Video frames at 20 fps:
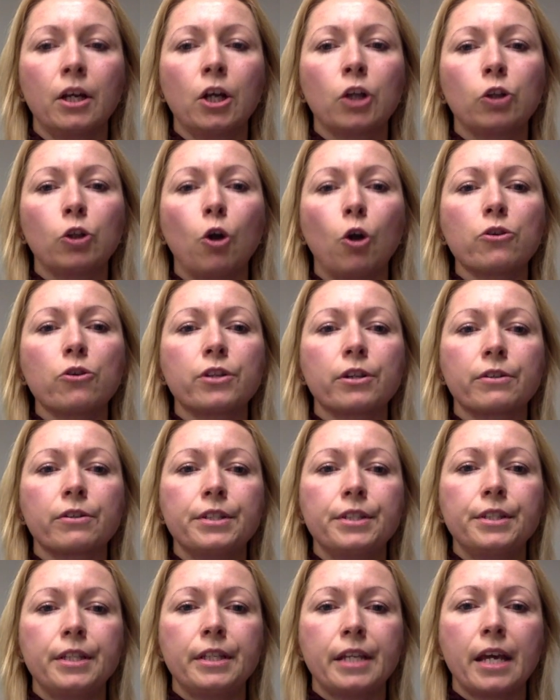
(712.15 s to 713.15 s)
Those are
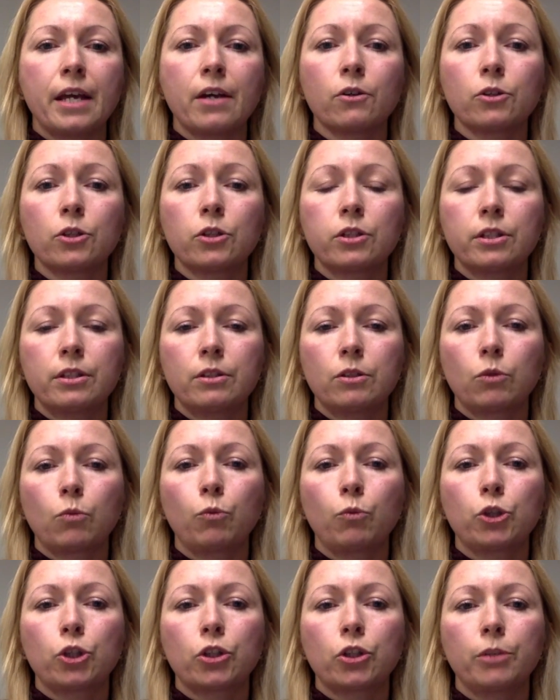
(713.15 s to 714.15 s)
sales,
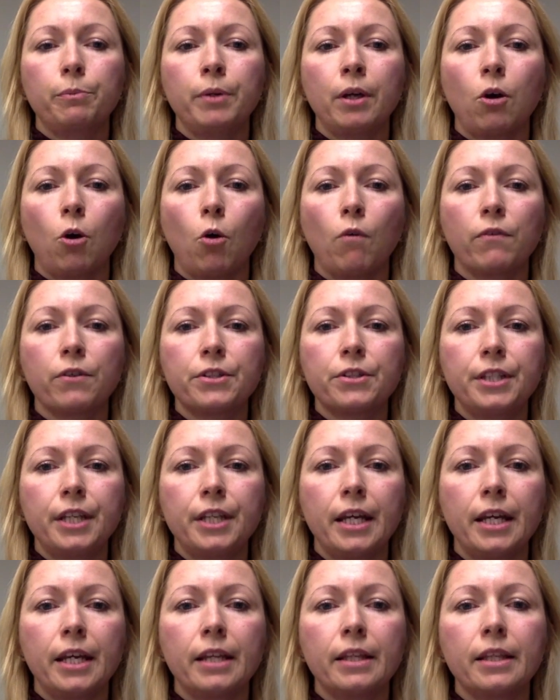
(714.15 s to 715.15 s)
which could be
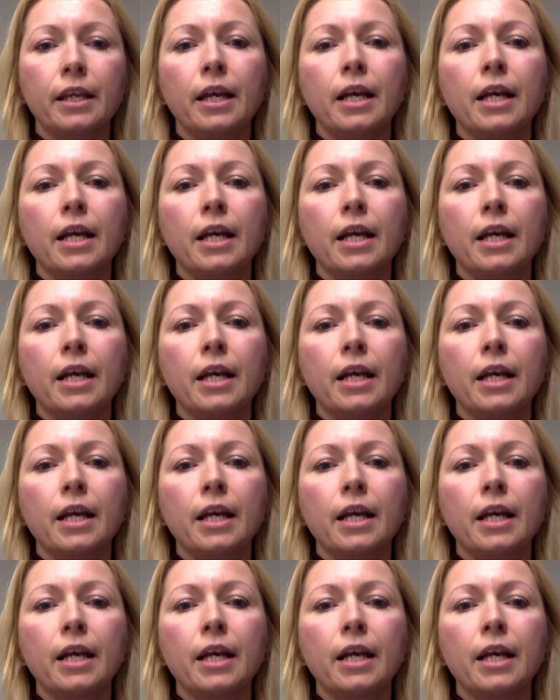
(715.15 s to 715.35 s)
overstated,